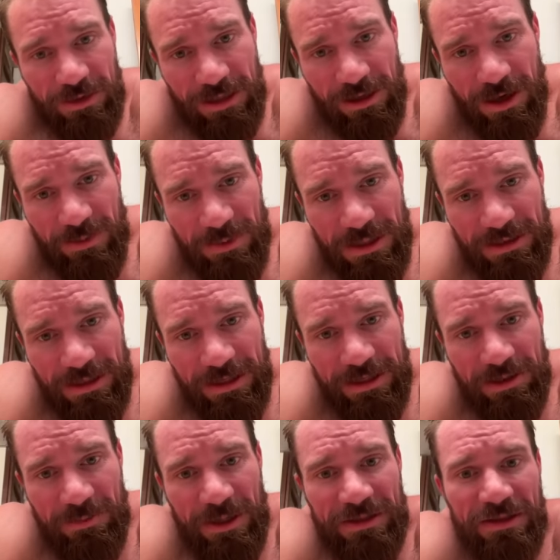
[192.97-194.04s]
And it got me
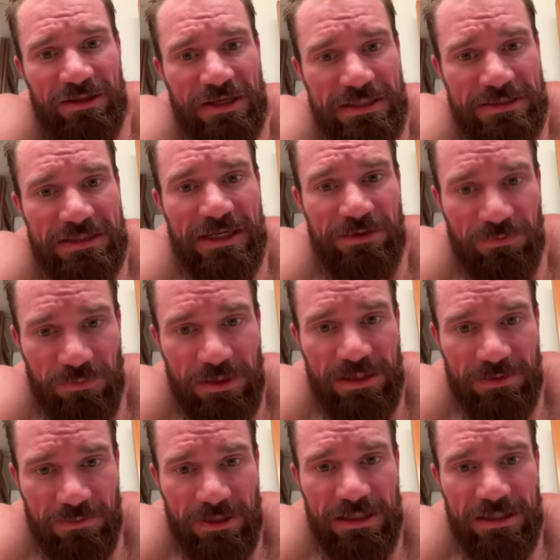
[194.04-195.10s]
thinking about the things that I
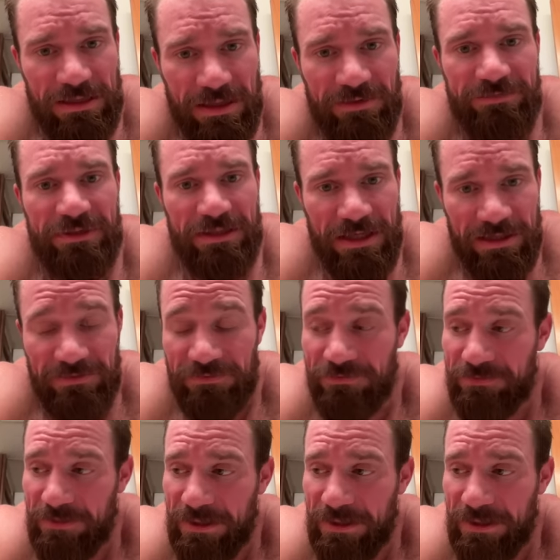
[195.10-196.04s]
really, really love in life.